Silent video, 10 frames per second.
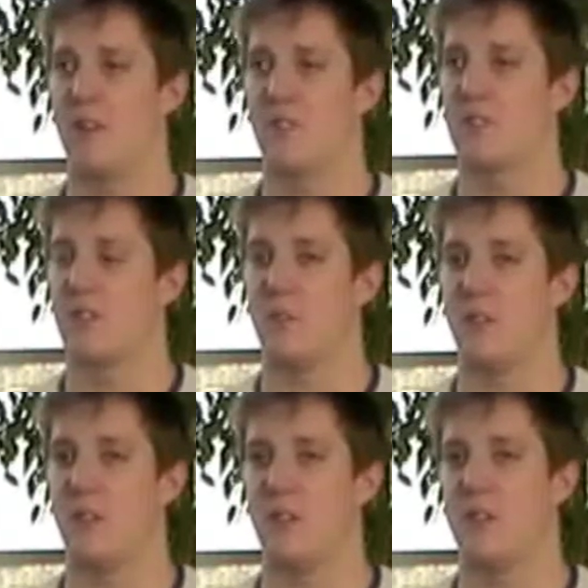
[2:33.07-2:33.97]
It's going to
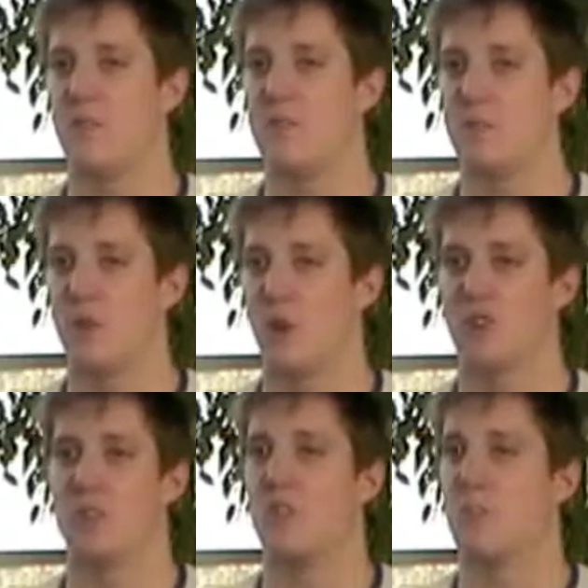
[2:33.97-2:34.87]
be an
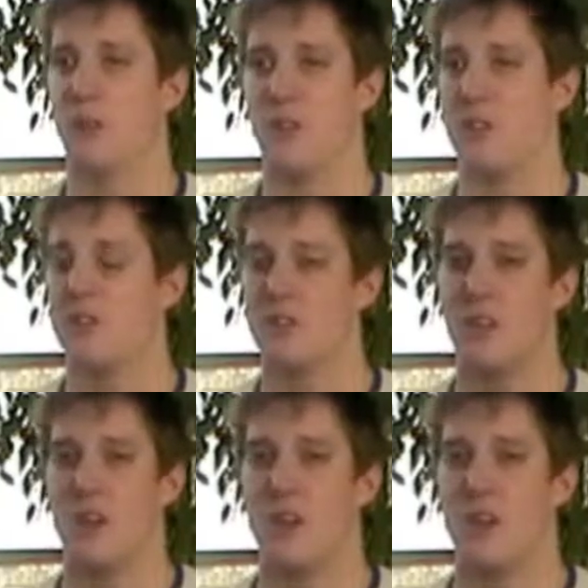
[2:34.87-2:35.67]
awesome experience,